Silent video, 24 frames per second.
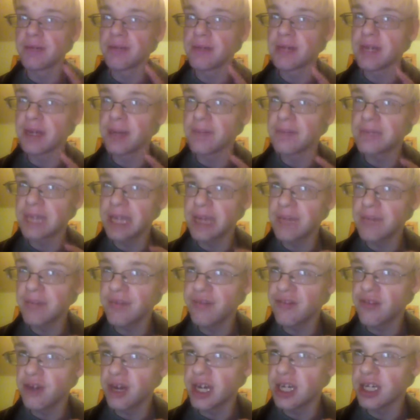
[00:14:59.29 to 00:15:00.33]
an update
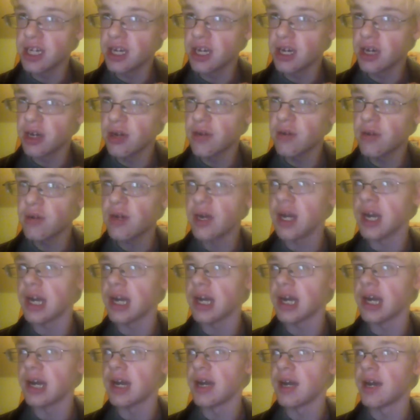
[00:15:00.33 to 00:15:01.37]
before I go.
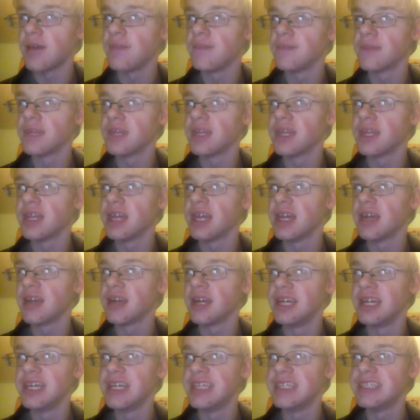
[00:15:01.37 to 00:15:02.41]
There
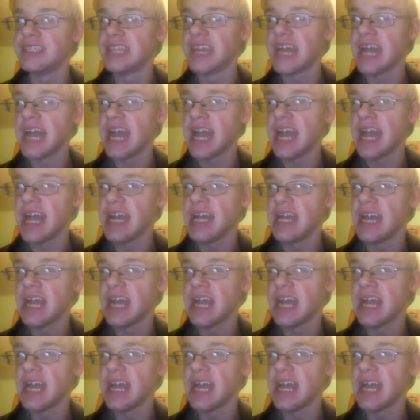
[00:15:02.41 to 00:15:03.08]
is a.